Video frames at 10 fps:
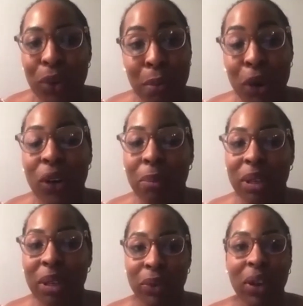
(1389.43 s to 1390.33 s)
murder
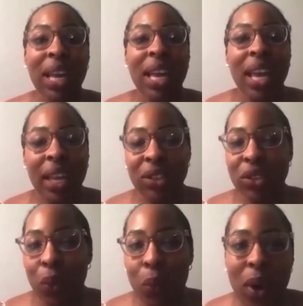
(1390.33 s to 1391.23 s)
people, and
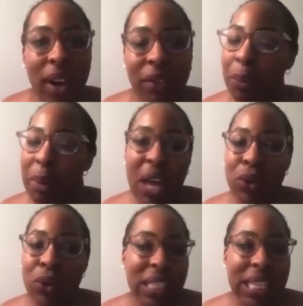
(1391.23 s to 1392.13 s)
so whatever the
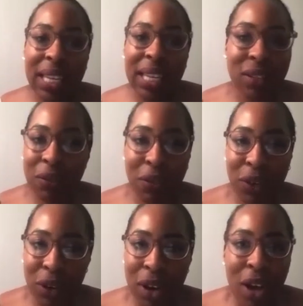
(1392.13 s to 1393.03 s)
penalty is
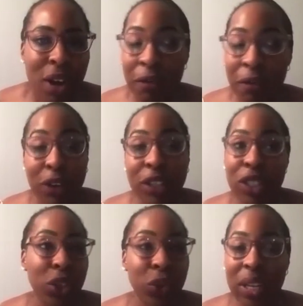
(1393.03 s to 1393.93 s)
for first
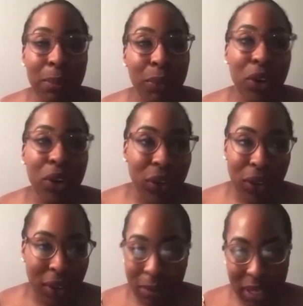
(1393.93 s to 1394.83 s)
degree
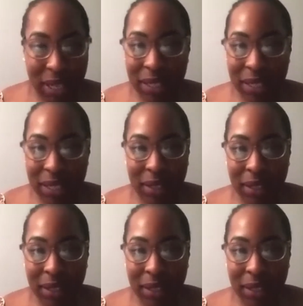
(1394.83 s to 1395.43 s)
murder, because